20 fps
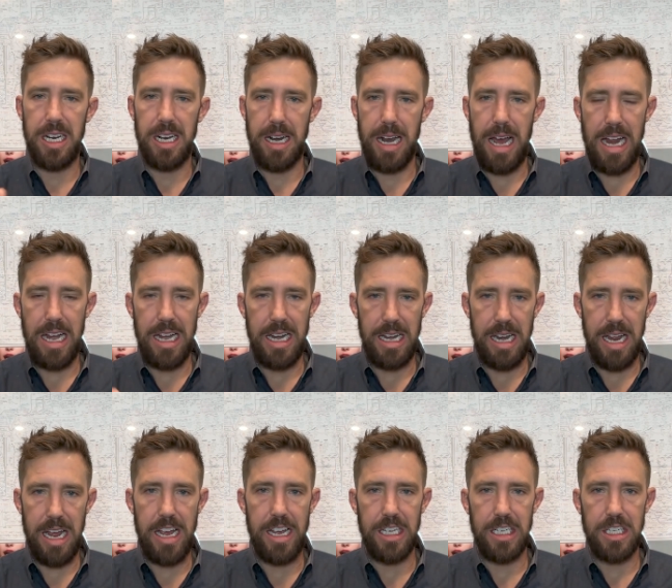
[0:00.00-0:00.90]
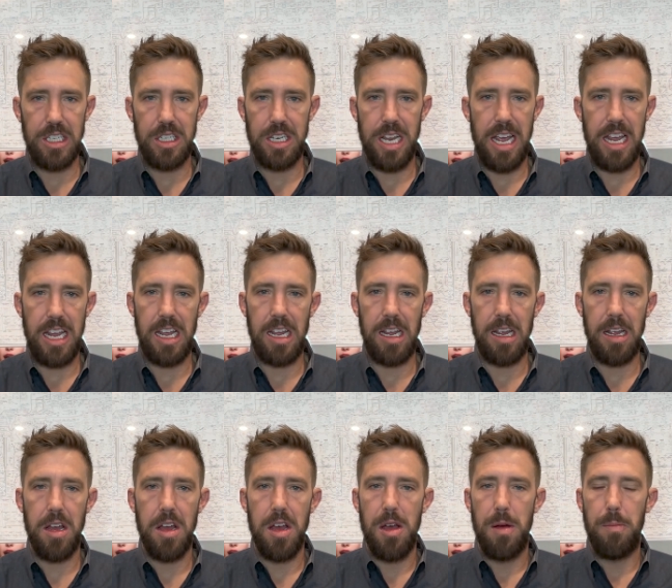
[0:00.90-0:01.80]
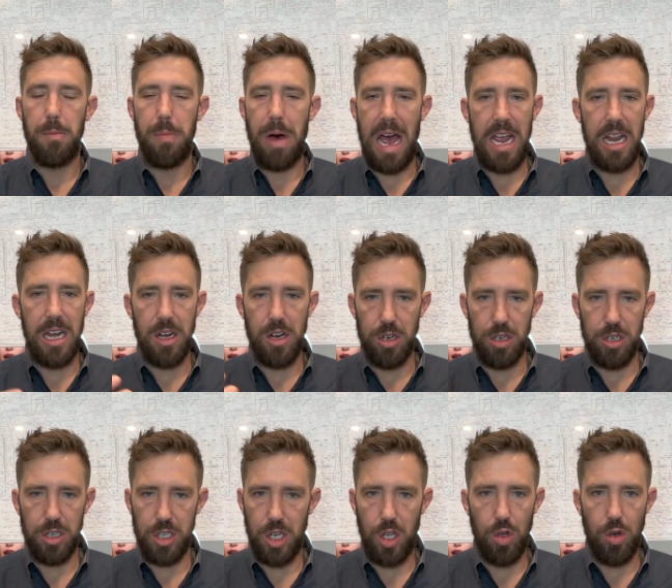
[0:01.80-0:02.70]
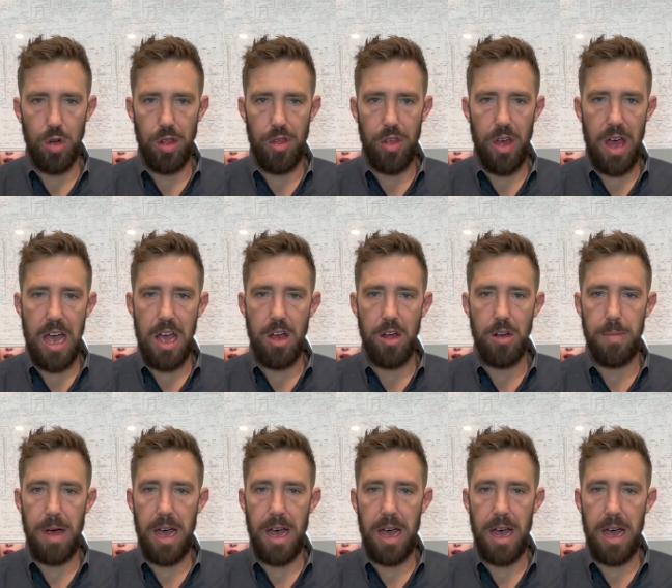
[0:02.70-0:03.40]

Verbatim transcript: to 90 days taking binders, glutathione.